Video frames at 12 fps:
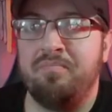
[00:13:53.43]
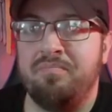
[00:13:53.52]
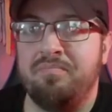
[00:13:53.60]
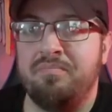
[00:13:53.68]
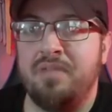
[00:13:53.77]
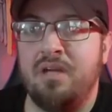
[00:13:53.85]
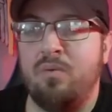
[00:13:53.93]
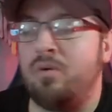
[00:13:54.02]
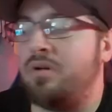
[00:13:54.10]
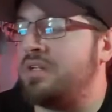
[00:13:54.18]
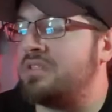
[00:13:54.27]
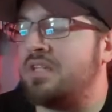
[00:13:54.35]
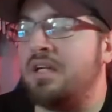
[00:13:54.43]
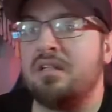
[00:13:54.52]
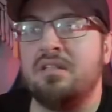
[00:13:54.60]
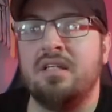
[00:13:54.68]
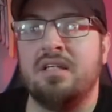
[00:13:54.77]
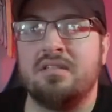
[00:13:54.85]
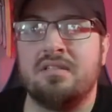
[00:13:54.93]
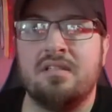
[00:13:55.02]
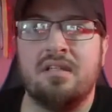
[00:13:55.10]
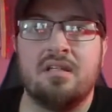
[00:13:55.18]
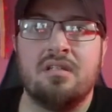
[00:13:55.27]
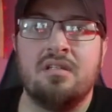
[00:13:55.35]
They were exactly as
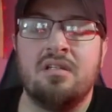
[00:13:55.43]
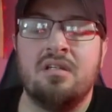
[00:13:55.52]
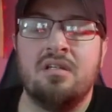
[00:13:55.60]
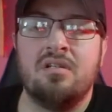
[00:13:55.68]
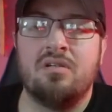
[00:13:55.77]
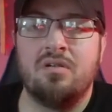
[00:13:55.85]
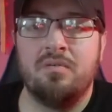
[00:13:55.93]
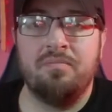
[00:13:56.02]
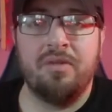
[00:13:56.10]
thick, or they